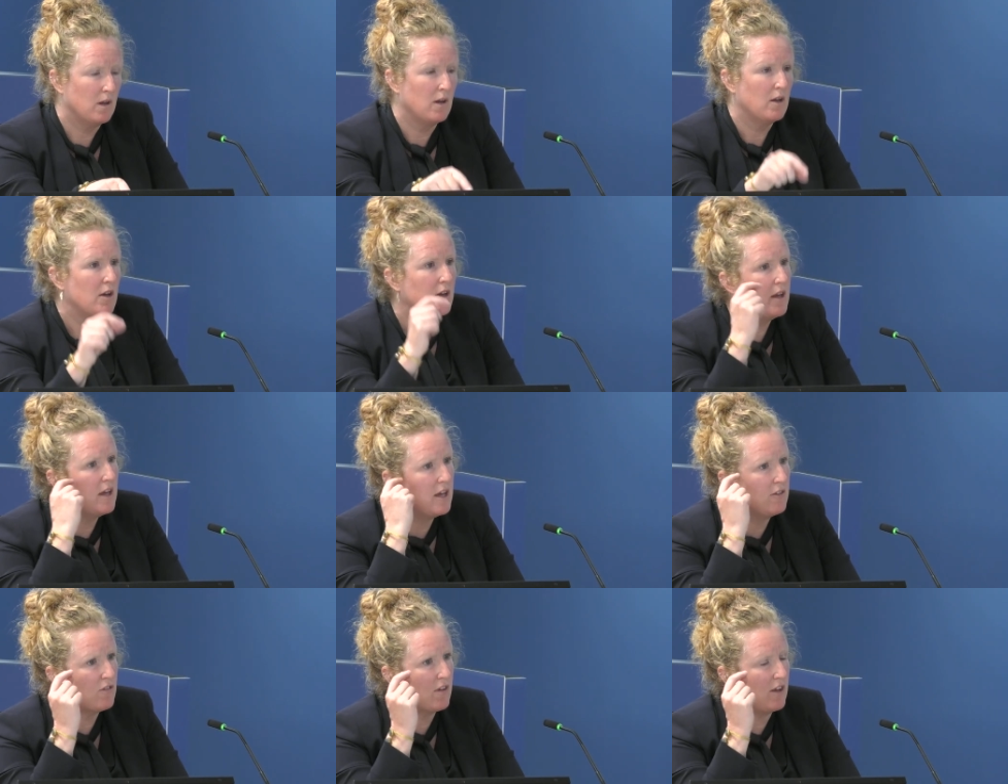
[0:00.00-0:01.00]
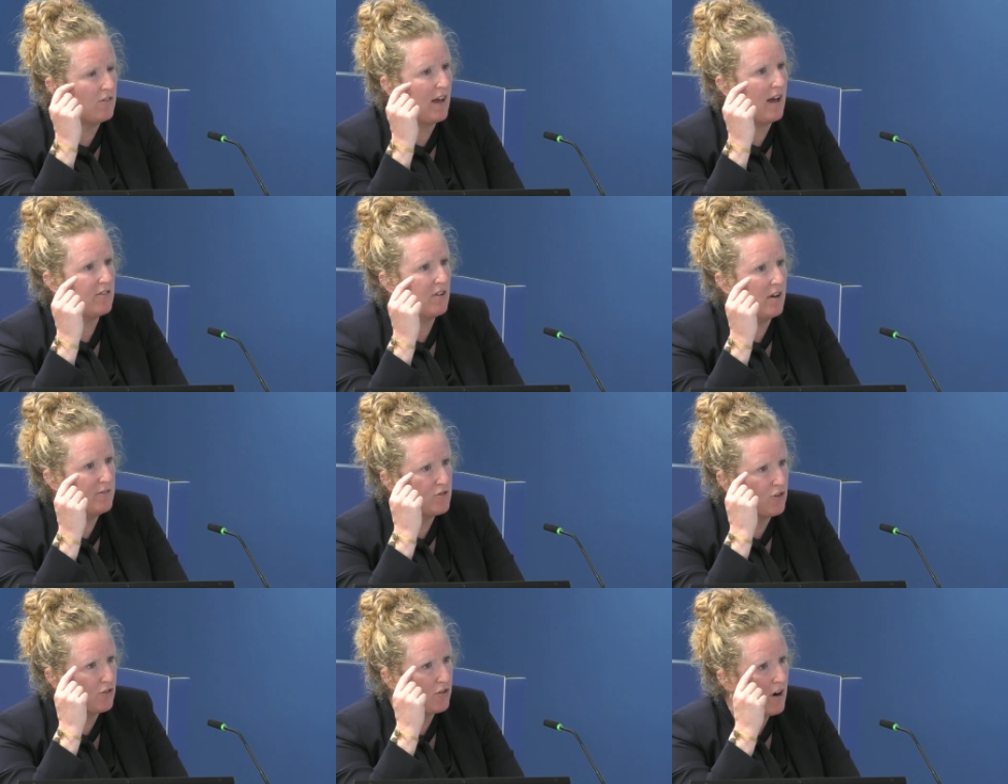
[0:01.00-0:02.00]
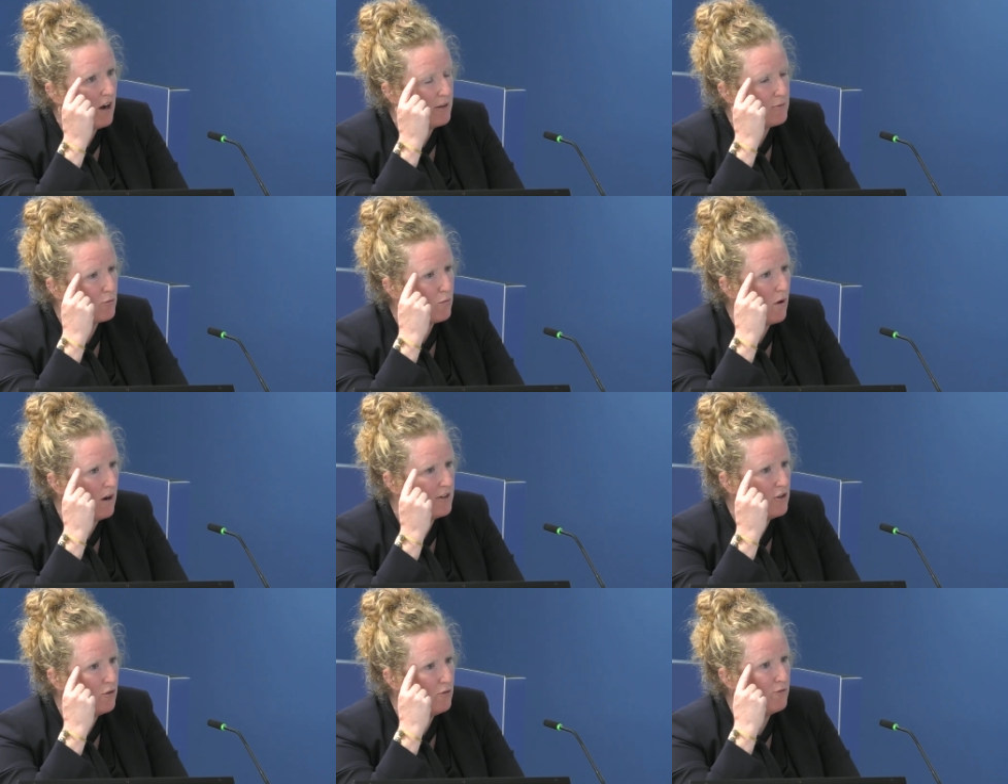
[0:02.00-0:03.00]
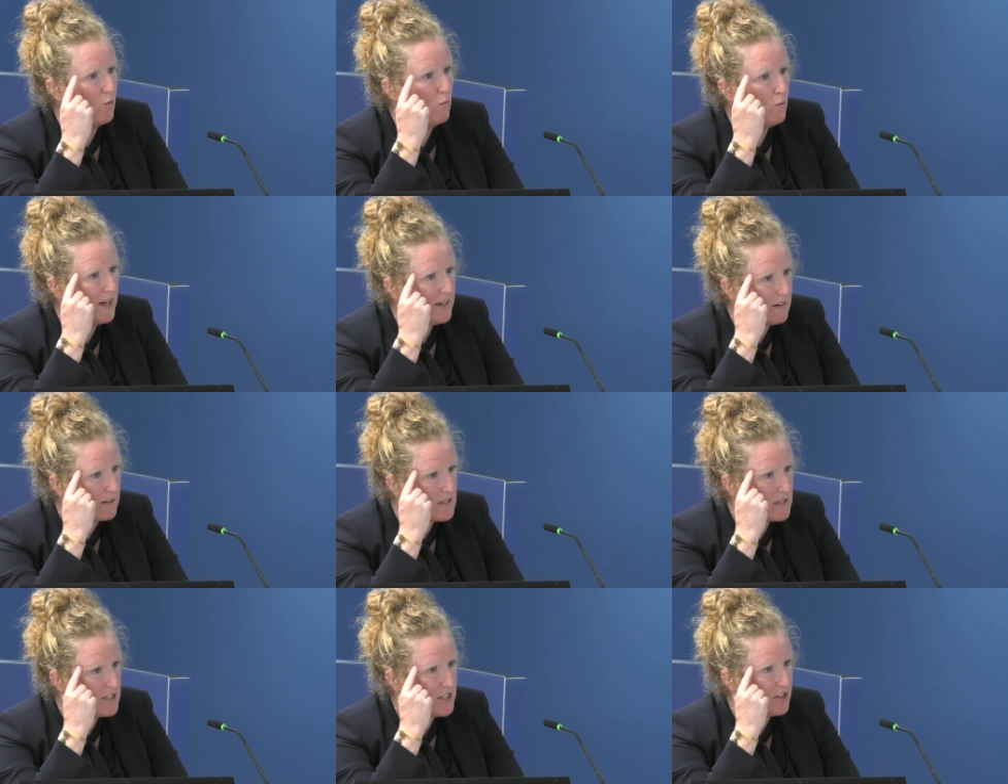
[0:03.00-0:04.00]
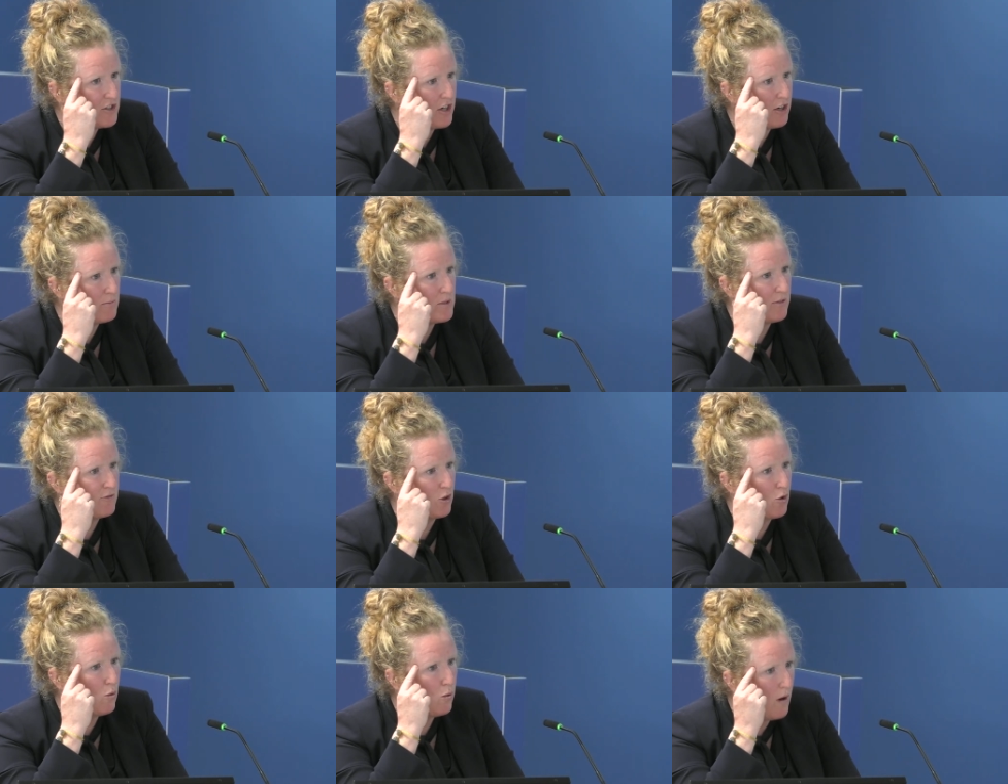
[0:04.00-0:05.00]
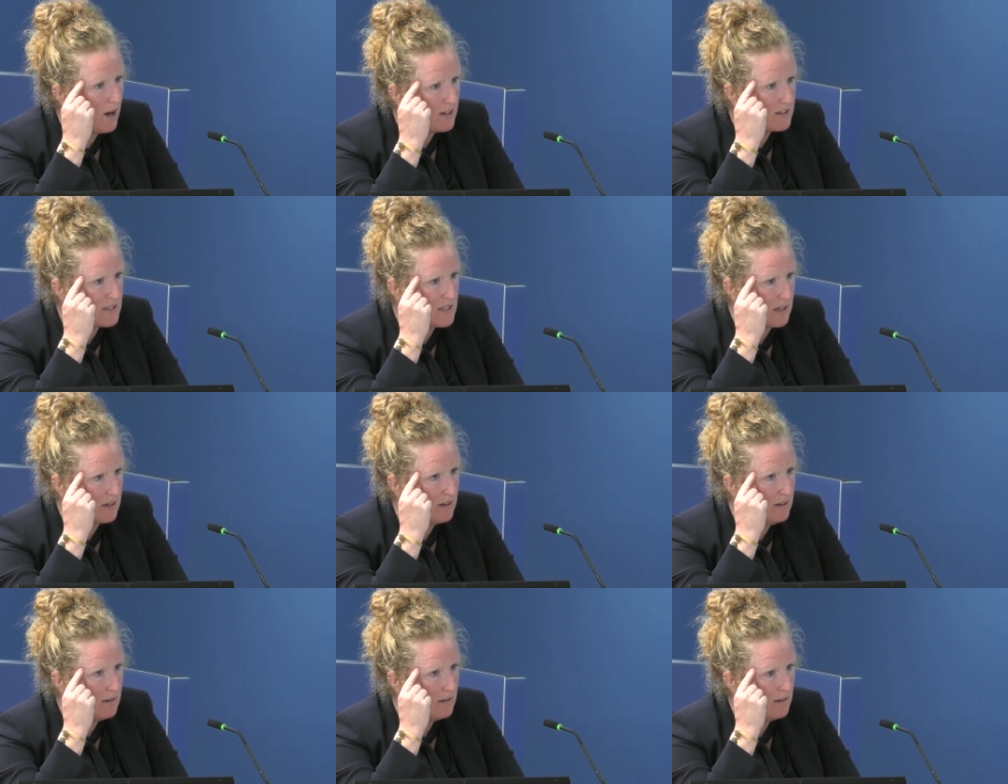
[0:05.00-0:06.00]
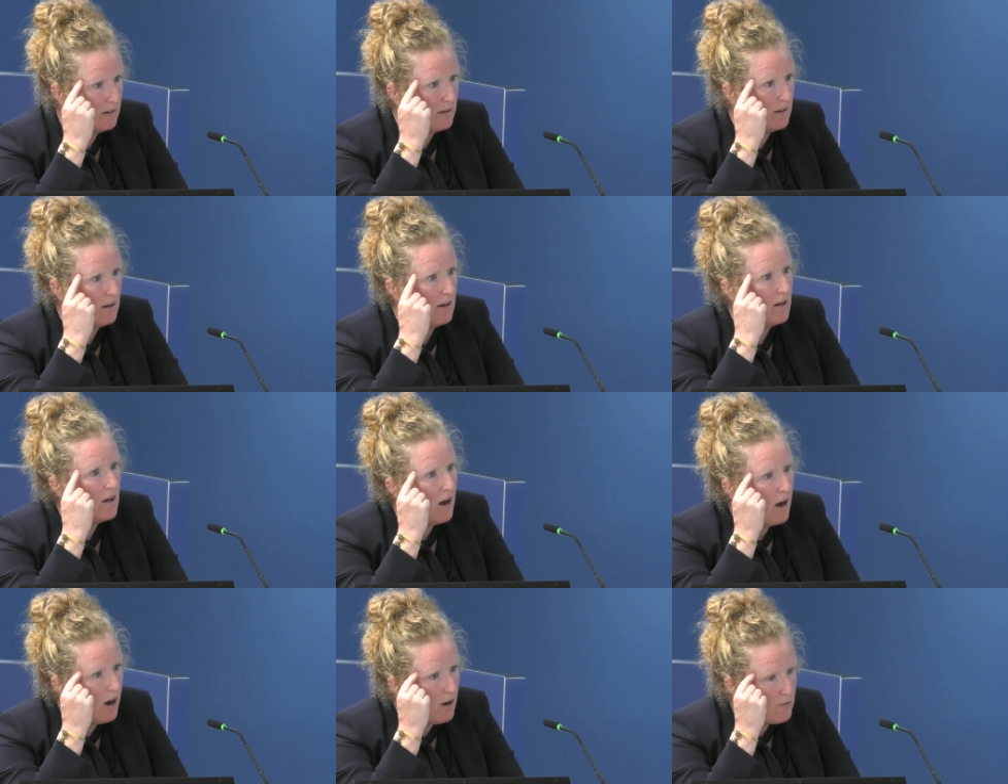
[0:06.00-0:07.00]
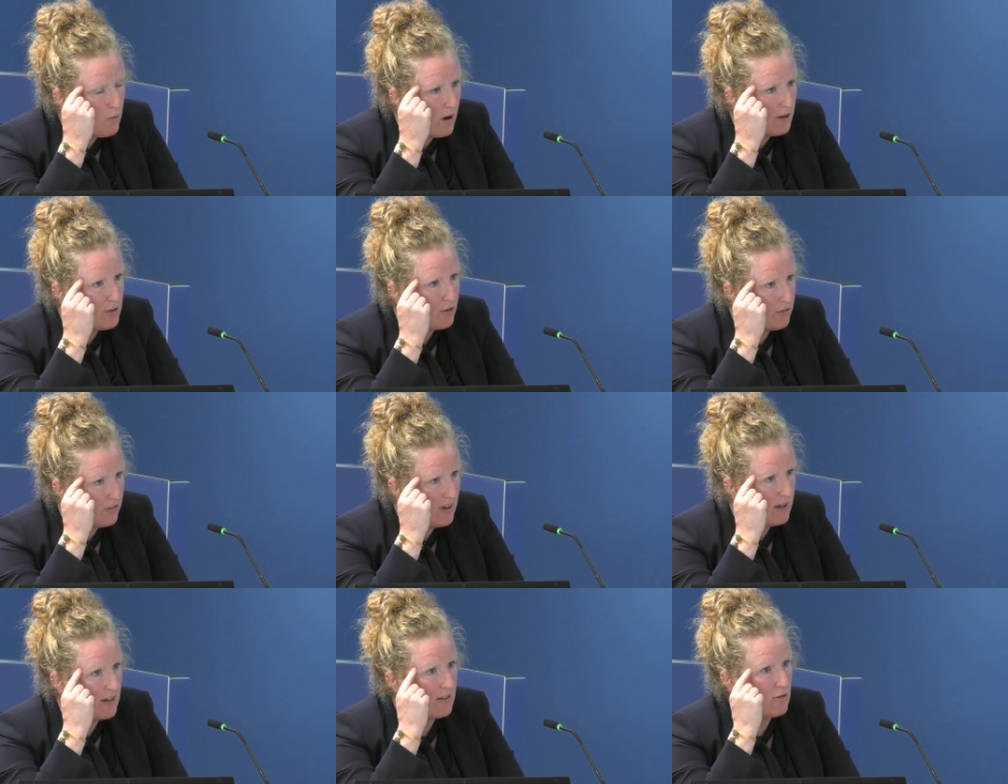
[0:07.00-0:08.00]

It's as I've described. What you've witnessed in terms of the quality of what you're seeing in the